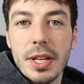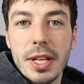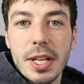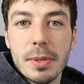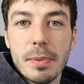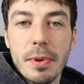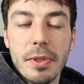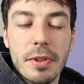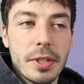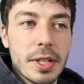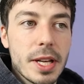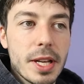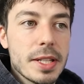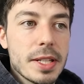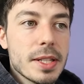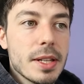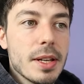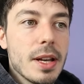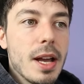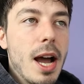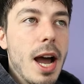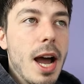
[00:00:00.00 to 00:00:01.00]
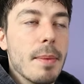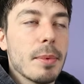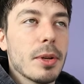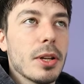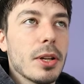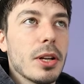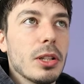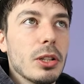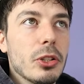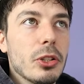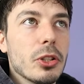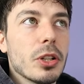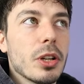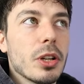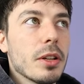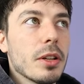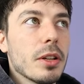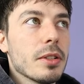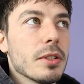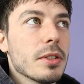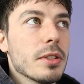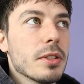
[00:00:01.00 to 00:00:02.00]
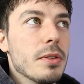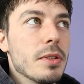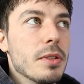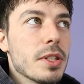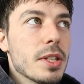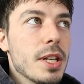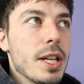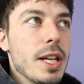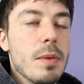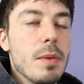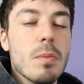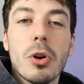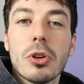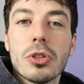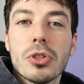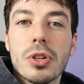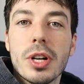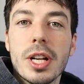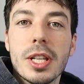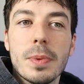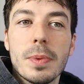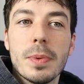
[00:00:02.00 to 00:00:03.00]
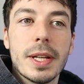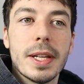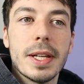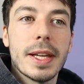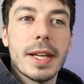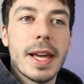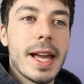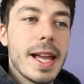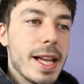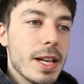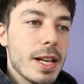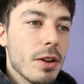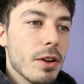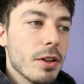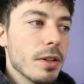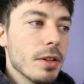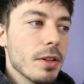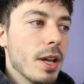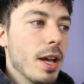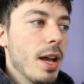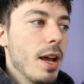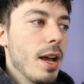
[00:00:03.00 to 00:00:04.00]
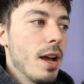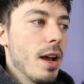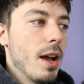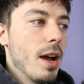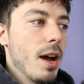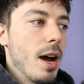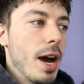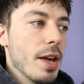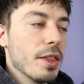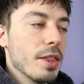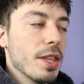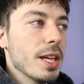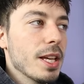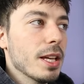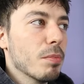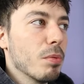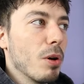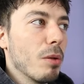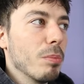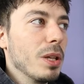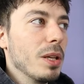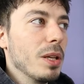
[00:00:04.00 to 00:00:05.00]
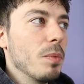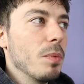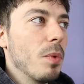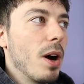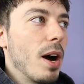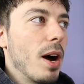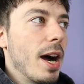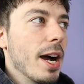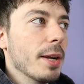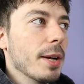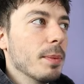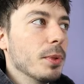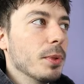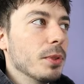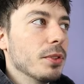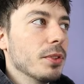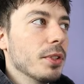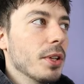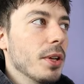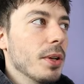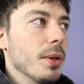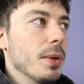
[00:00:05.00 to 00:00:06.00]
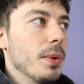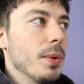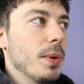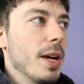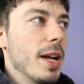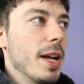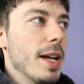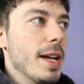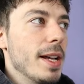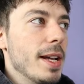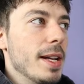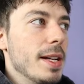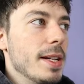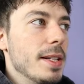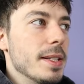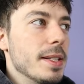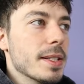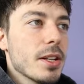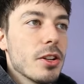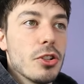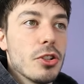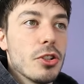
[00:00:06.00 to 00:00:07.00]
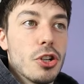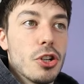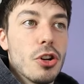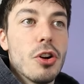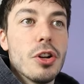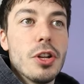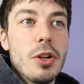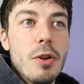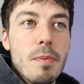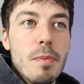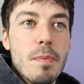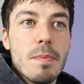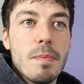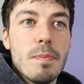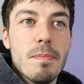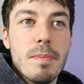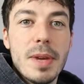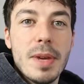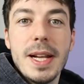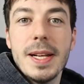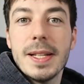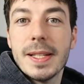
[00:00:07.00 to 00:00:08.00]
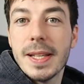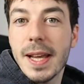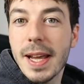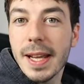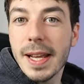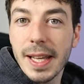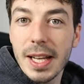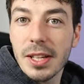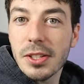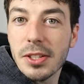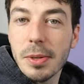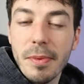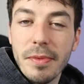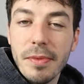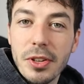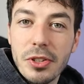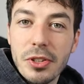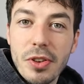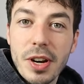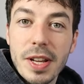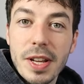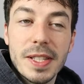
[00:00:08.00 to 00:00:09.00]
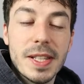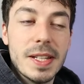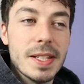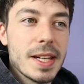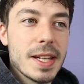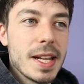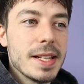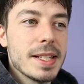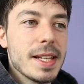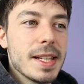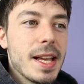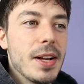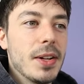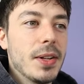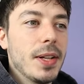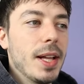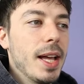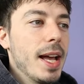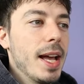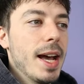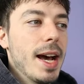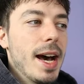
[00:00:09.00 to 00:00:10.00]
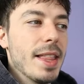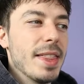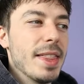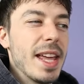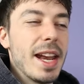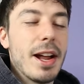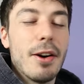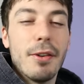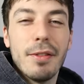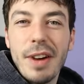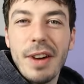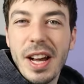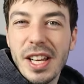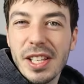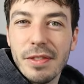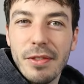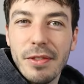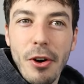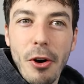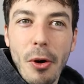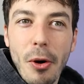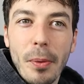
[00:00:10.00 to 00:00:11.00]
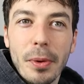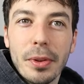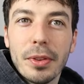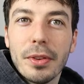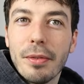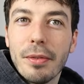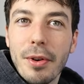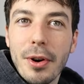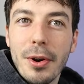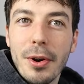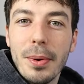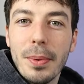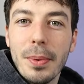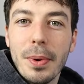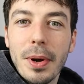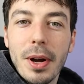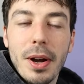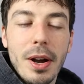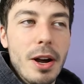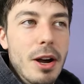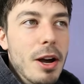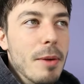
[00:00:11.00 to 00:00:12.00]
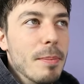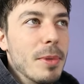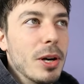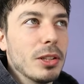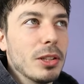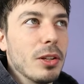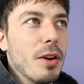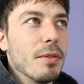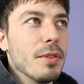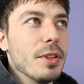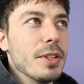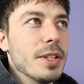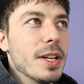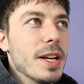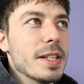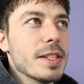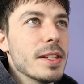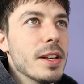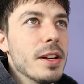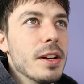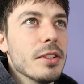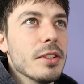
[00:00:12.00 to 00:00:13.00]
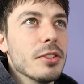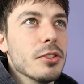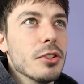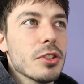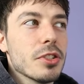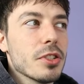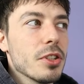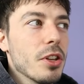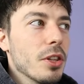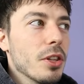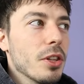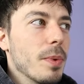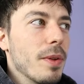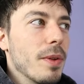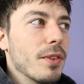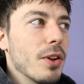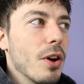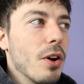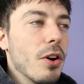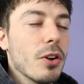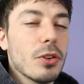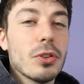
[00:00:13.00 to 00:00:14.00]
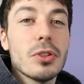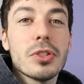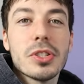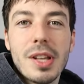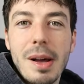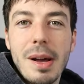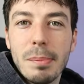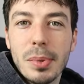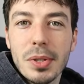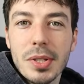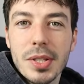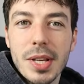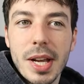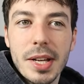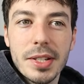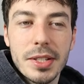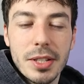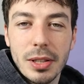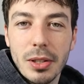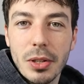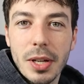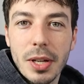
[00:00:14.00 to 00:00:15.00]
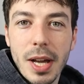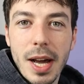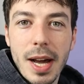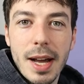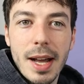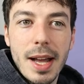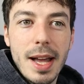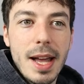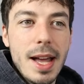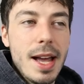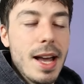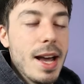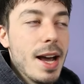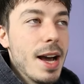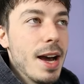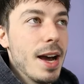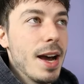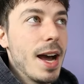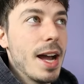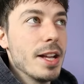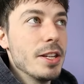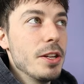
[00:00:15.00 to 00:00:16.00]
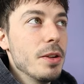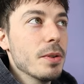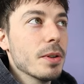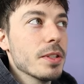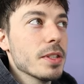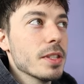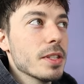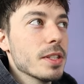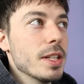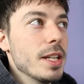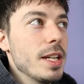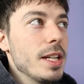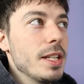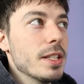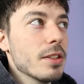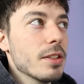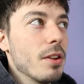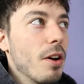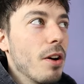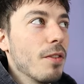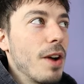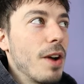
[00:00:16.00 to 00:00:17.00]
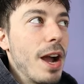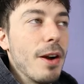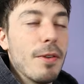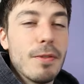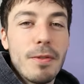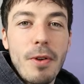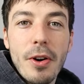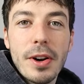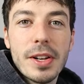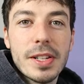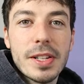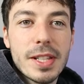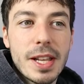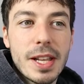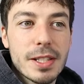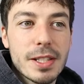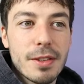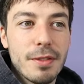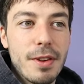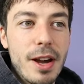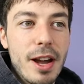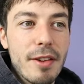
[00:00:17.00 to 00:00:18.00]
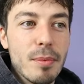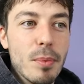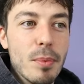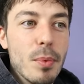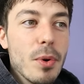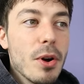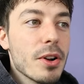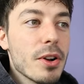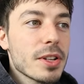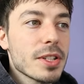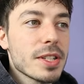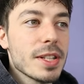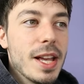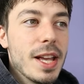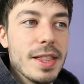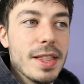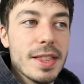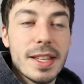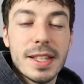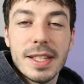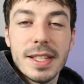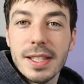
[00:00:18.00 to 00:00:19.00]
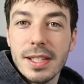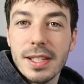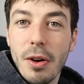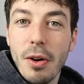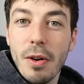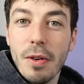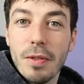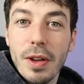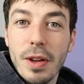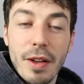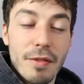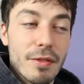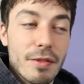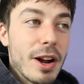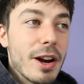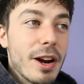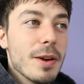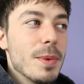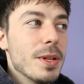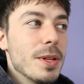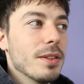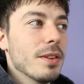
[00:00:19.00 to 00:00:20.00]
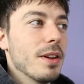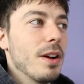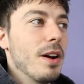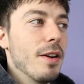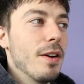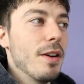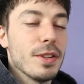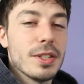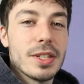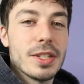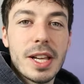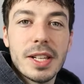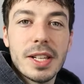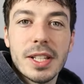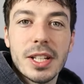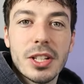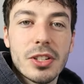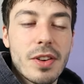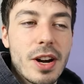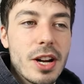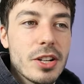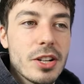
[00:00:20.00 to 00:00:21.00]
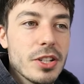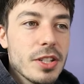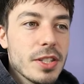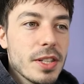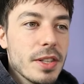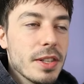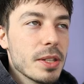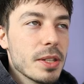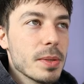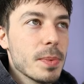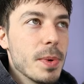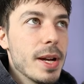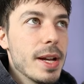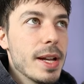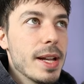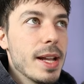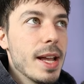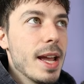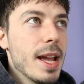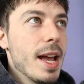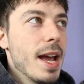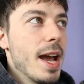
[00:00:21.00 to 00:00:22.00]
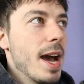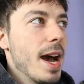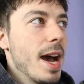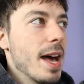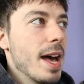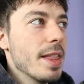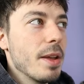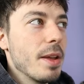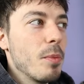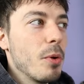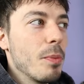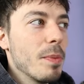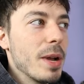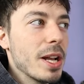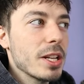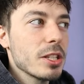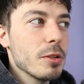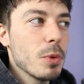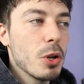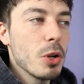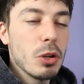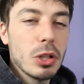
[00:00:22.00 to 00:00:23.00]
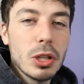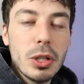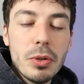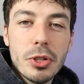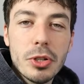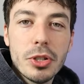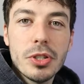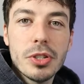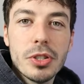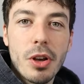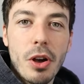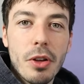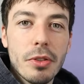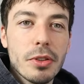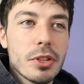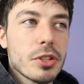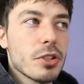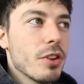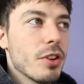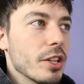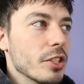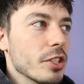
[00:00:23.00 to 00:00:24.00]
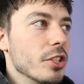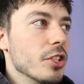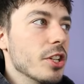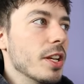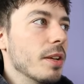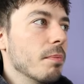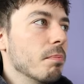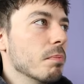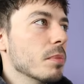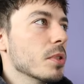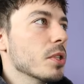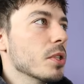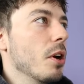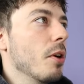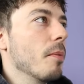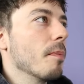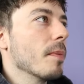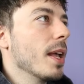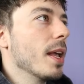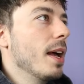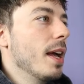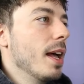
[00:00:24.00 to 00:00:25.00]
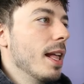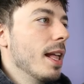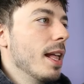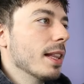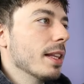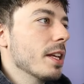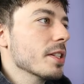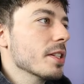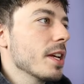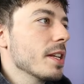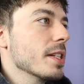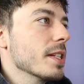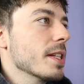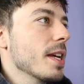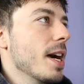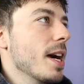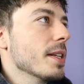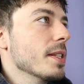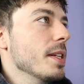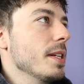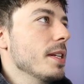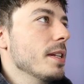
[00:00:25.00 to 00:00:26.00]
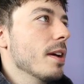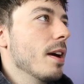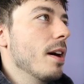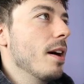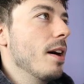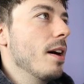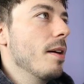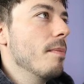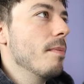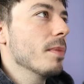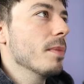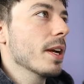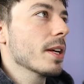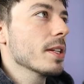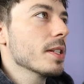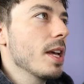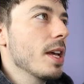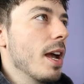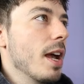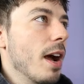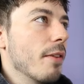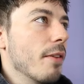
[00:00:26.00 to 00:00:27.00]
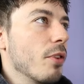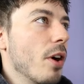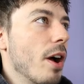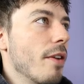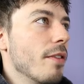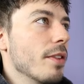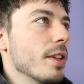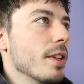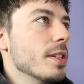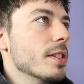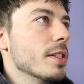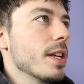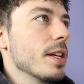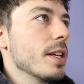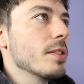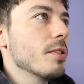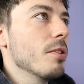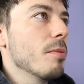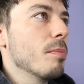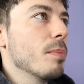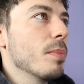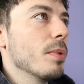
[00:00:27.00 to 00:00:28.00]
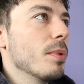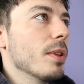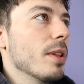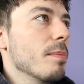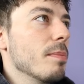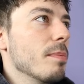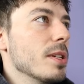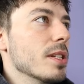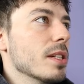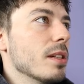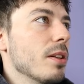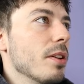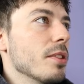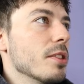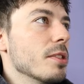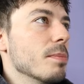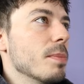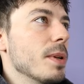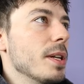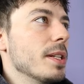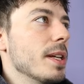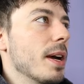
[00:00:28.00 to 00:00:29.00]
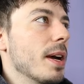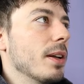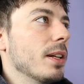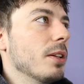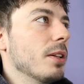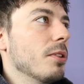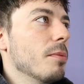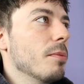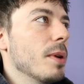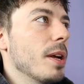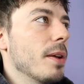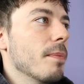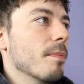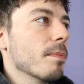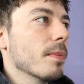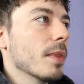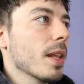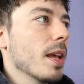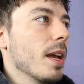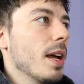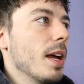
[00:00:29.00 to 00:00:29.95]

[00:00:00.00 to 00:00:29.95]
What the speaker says: 3 years worth of data. I'm going to look to see what trades we can get in on. I think probably what I will do is show you me taking some of the trades in detail, and then I'll fast forward through a lot of the data just so that we've got a good sample size to look at, and you can see sort of how ForexTester 5 works in this sort of environment for testing strategies in this way, and then we'll make some conclusions on the strategy. So let's get started. Like I said, I've got everything set up. Let me slow the speed down a little bit.